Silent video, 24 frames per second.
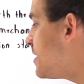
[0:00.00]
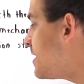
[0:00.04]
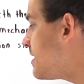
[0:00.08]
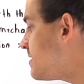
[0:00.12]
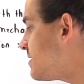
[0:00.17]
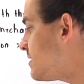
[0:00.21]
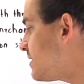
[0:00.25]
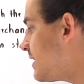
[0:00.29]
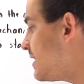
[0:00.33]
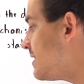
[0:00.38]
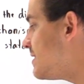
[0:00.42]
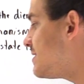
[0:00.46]

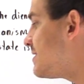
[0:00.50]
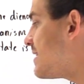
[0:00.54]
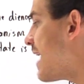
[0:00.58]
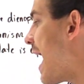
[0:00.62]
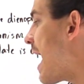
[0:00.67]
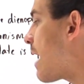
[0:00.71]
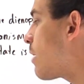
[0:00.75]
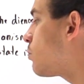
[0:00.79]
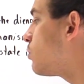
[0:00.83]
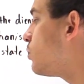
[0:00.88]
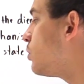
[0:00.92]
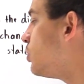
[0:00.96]
this is
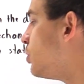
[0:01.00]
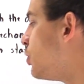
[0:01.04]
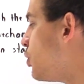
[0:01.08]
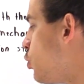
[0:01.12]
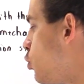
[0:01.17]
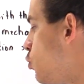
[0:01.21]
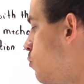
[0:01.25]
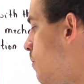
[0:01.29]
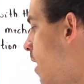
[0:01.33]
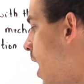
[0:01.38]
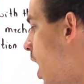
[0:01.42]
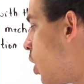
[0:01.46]
our
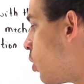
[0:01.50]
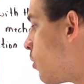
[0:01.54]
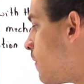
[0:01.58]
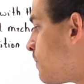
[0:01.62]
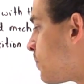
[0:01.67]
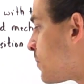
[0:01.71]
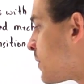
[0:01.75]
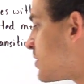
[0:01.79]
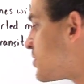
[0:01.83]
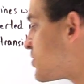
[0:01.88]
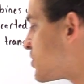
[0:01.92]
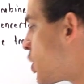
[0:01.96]
LUMO.
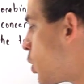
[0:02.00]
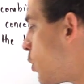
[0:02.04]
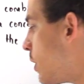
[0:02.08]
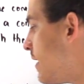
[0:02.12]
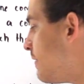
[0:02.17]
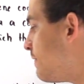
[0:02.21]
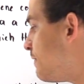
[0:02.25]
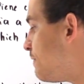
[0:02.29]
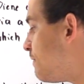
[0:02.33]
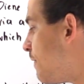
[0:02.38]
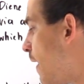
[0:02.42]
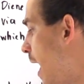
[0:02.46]
So
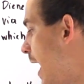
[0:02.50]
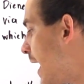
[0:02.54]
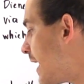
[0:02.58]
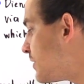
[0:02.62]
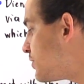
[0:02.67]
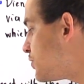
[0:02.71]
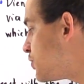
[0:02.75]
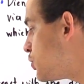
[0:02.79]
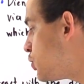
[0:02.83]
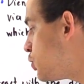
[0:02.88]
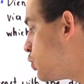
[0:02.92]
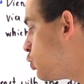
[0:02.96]
if phi
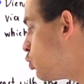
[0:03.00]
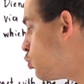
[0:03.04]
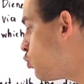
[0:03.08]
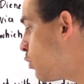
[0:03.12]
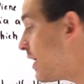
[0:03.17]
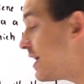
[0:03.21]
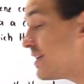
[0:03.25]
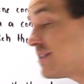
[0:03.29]
2